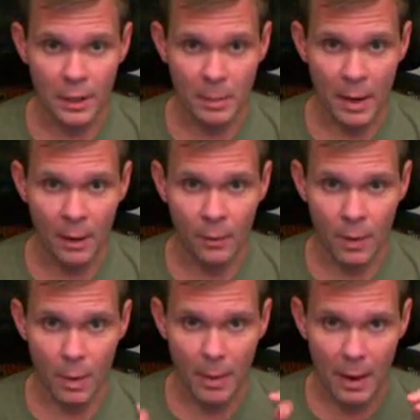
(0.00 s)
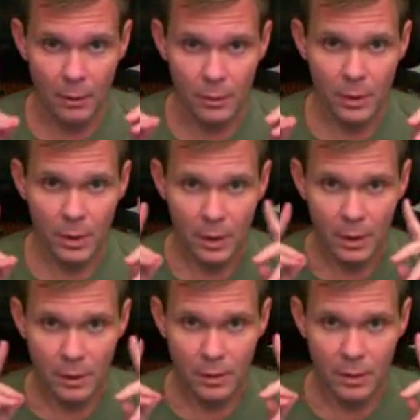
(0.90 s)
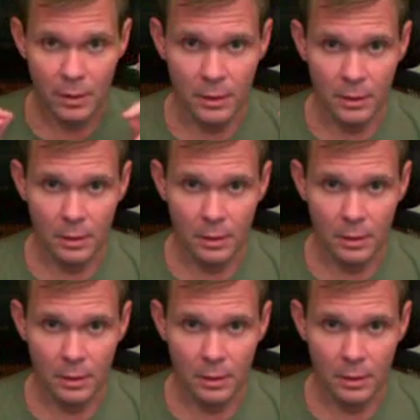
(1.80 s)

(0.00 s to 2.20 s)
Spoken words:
about the